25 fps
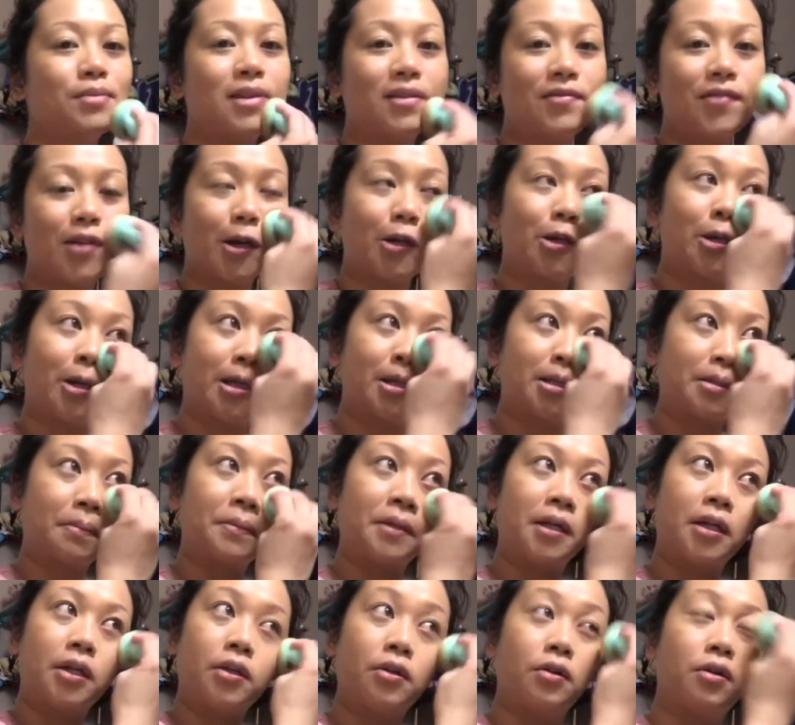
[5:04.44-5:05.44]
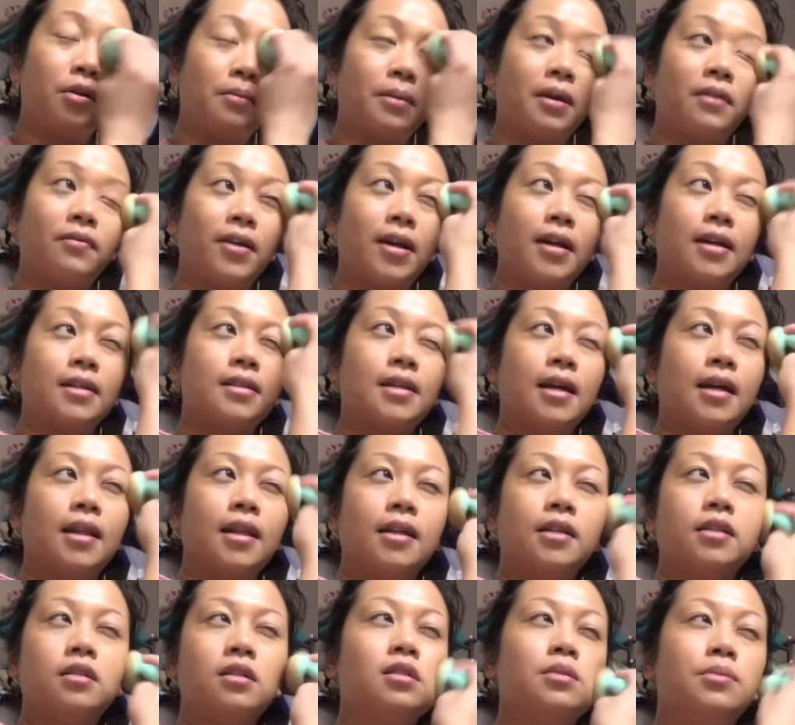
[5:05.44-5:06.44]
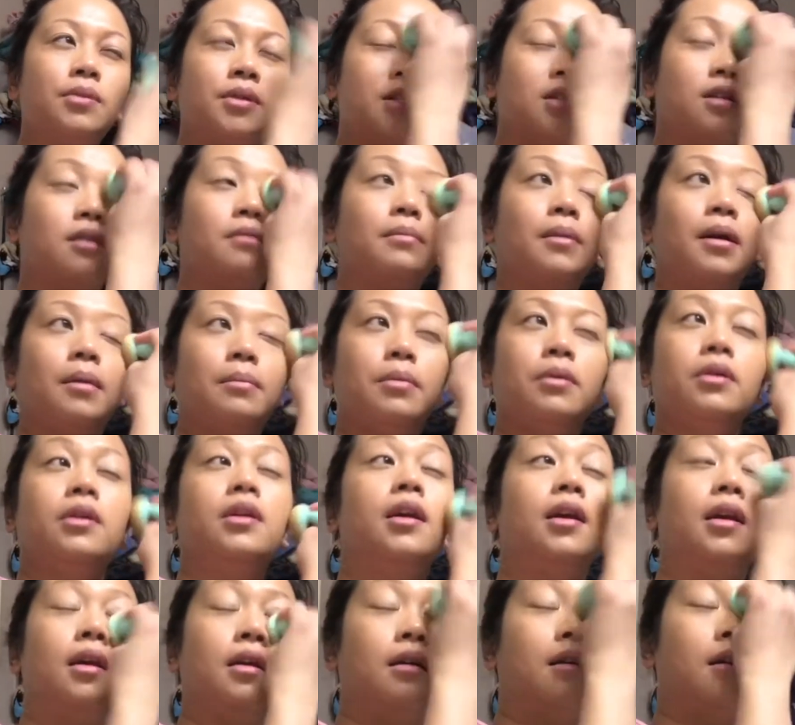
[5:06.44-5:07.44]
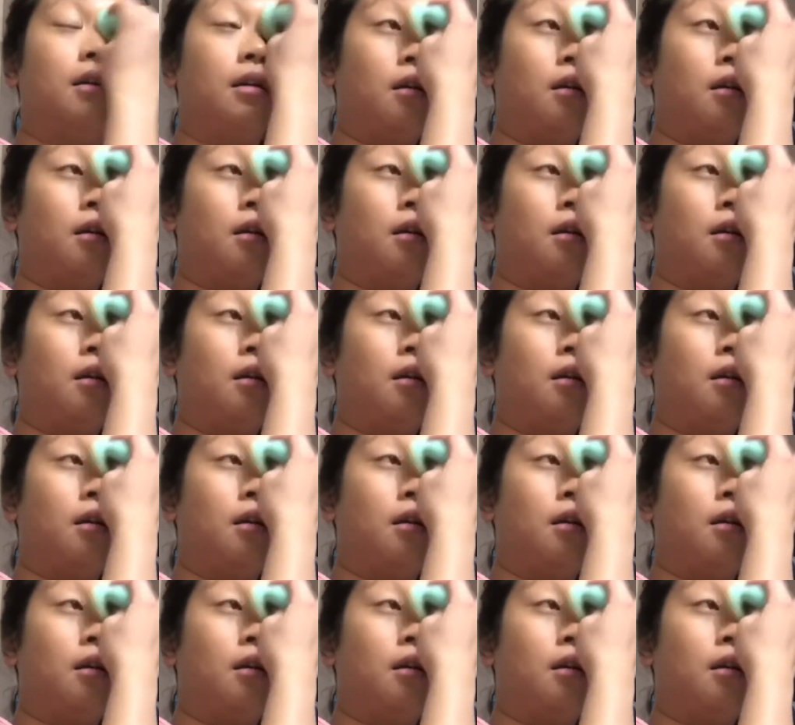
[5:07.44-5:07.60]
whenever I try something new on my face. I like to switch up my beauty